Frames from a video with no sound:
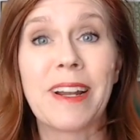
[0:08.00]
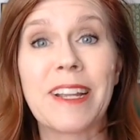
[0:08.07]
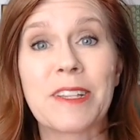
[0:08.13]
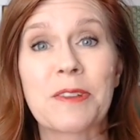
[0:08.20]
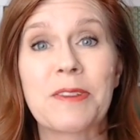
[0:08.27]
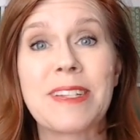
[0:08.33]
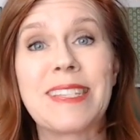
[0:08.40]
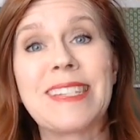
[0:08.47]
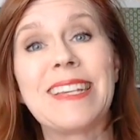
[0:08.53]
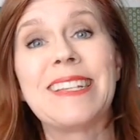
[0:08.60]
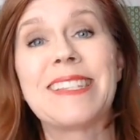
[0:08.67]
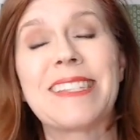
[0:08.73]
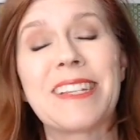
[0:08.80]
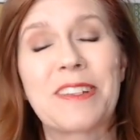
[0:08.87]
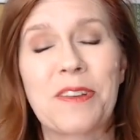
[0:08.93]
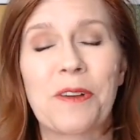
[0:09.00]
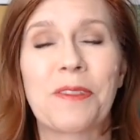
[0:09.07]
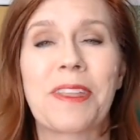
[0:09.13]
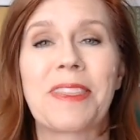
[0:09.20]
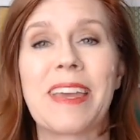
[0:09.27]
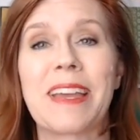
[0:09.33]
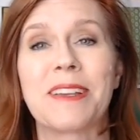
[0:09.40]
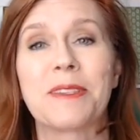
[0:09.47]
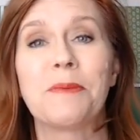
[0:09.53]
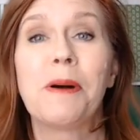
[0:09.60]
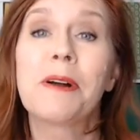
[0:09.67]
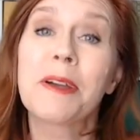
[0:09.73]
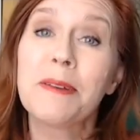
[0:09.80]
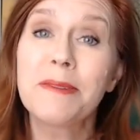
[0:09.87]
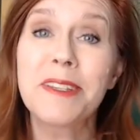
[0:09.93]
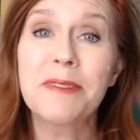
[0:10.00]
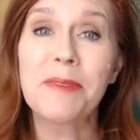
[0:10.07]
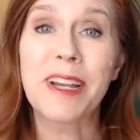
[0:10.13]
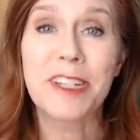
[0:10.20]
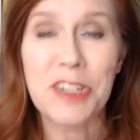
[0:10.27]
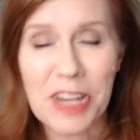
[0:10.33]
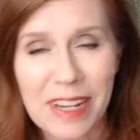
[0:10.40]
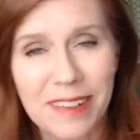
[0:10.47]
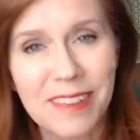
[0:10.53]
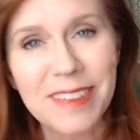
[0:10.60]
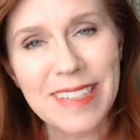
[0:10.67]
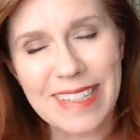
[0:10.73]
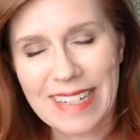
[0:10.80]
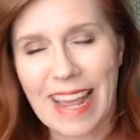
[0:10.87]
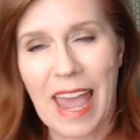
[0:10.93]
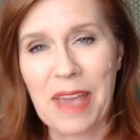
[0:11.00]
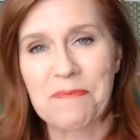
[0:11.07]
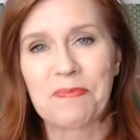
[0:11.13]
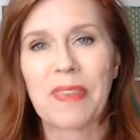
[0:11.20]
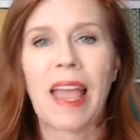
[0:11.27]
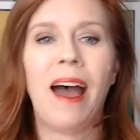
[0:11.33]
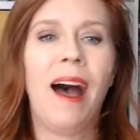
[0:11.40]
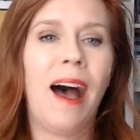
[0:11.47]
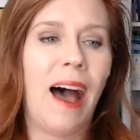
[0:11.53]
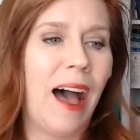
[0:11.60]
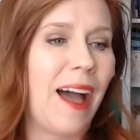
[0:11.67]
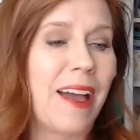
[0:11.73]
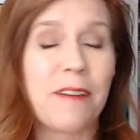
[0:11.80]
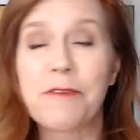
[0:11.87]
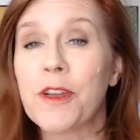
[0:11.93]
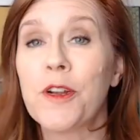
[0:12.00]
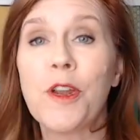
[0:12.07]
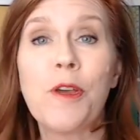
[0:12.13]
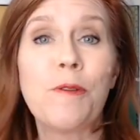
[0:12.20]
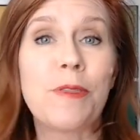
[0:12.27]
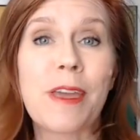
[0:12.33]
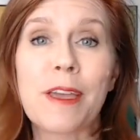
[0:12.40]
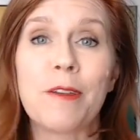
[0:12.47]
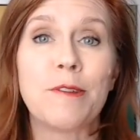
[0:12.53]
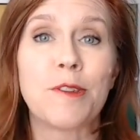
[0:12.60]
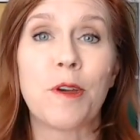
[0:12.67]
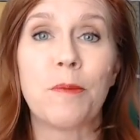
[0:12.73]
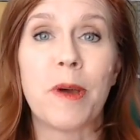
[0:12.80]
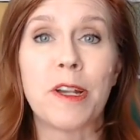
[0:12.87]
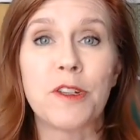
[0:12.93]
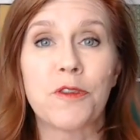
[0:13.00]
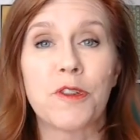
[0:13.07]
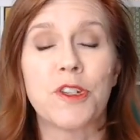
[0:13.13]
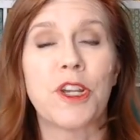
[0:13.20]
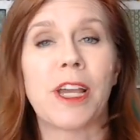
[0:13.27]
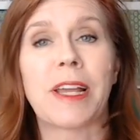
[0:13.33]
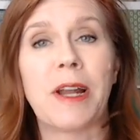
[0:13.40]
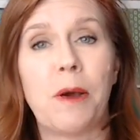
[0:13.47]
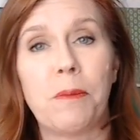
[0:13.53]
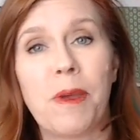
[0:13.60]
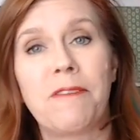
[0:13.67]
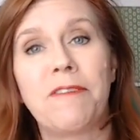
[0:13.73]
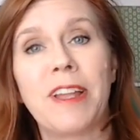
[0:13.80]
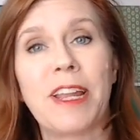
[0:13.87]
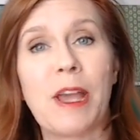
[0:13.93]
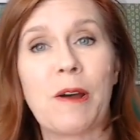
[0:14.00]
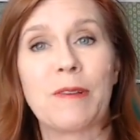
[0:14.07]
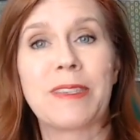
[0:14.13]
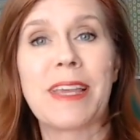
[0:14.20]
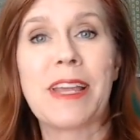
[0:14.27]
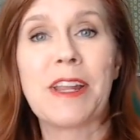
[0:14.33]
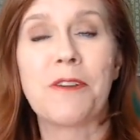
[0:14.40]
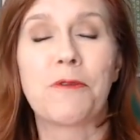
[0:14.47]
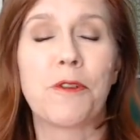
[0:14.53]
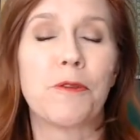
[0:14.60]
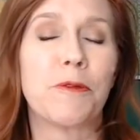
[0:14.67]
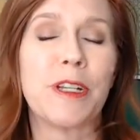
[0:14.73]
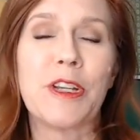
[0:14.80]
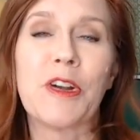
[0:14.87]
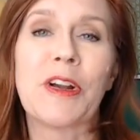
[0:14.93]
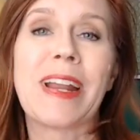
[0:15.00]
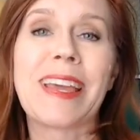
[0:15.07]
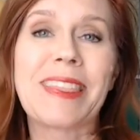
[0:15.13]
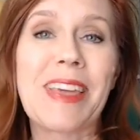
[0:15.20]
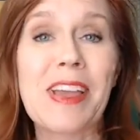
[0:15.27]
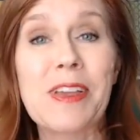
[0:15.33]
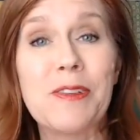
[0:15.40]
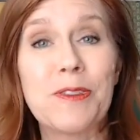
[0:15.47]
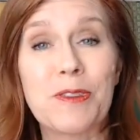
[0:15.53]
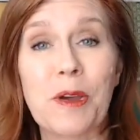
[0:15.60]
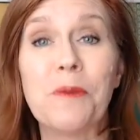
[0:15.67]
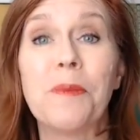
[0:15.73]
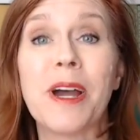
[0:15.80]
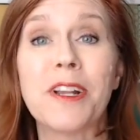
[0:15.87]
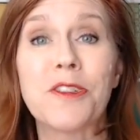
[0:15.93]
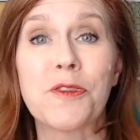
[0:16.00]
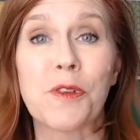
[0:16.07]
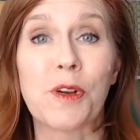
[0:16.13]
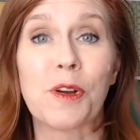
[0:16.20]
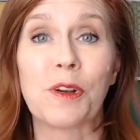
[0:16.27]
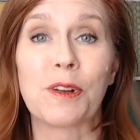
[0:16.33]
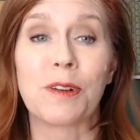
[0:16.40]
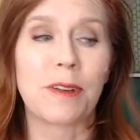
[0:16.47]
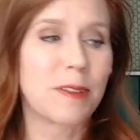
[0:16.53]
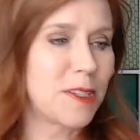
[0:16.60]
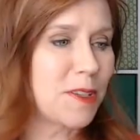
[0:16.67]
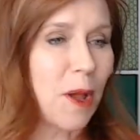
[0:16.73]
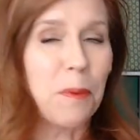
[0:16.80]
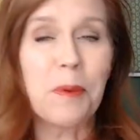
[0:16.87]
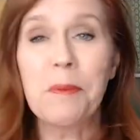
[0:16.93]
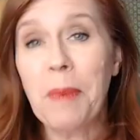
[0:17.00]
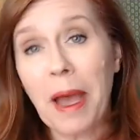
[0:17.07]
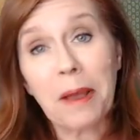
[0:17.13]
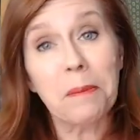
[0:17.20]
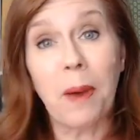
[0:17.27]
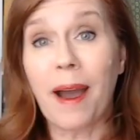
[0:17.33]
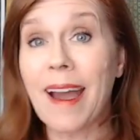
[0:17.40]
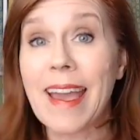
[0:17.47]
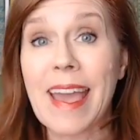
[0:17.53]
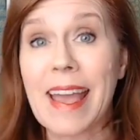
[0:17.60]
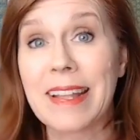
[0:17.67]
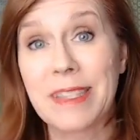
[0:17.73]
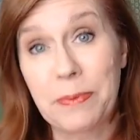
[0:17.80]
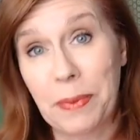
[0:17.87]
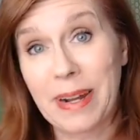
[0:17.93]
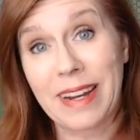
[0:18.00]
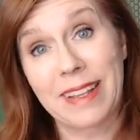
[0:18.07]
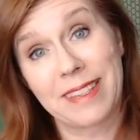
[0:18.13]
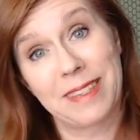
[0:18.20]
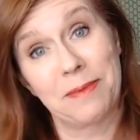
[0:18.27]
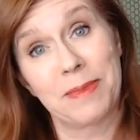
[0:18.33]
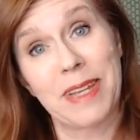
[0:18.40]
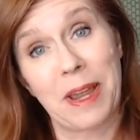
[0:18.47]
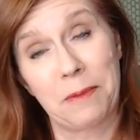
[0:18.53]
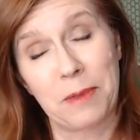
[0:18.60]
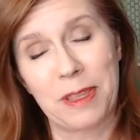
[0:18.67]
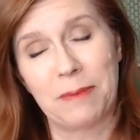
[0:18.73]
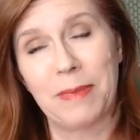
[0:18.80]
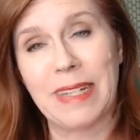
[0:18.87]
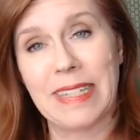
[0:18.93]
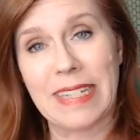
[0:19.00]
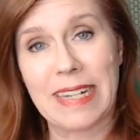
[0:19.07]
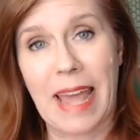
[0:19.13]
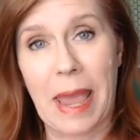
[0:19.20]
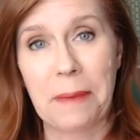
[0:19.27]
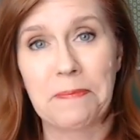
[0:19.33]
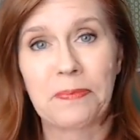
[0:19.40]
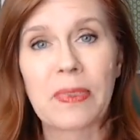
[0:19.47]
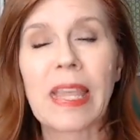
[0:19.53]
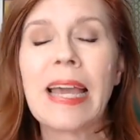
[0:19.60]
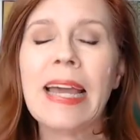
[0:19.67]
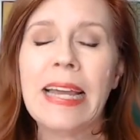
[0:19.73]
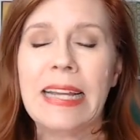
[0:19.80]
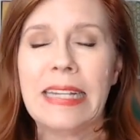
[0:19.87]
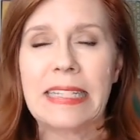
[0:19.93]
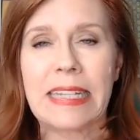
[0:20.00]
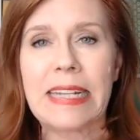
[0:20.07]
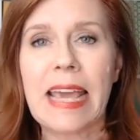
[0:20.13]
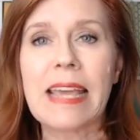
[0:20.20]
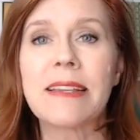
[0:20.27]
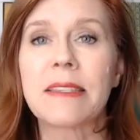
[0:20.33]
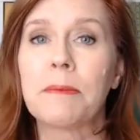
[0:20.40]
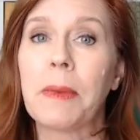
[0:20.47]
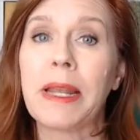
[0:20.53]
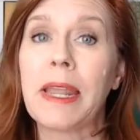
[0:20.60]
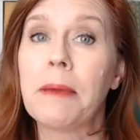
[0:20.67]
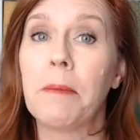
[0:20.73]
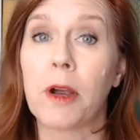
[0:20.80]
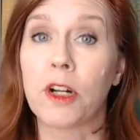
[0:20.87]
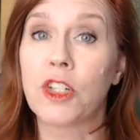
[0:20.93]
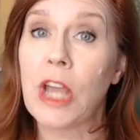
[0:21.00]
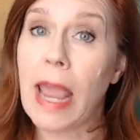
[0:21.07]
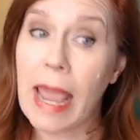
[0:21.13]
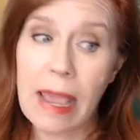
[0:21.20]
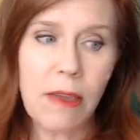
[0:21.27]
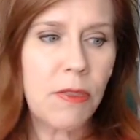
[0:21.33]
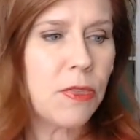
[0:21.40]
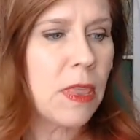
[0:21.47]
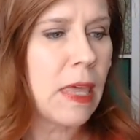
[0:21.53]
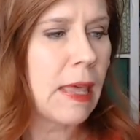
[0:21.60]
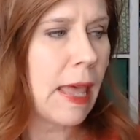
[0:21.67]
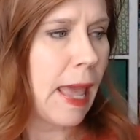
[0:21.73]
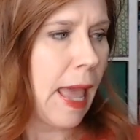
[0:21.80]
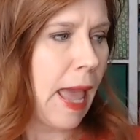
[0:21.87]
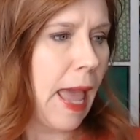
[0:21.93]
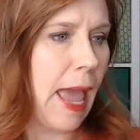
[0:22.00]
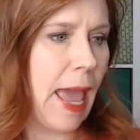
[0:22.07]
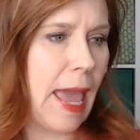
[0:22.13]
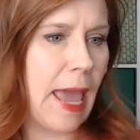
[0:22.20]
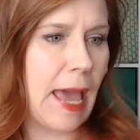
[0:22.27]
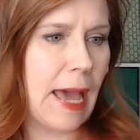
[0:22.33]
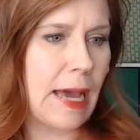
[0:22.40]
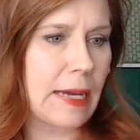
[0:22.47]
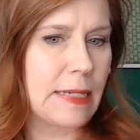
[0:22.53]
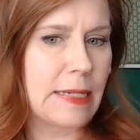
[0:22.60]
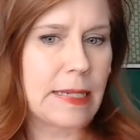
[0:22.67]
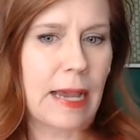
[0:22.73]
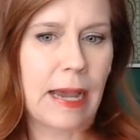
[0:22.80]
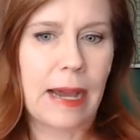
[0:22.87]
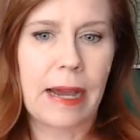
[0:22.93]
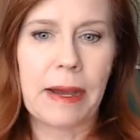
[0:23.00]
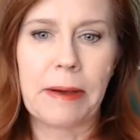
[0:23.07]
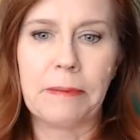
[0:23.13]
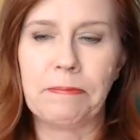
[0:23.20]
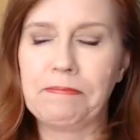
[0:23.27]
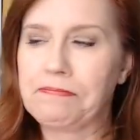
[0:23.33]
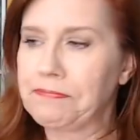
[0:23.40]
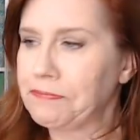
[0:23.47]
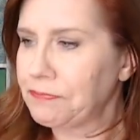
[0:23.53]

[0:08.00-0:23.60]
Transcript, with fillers: it's Christine Stitch All The Things. Welcome to my channel today. Uh, if you're new, thank you so much for checking out my videos, and if you're returning, thank you so much for stopping back by and spending some time with me today. Today is Monday, March eighth, and um,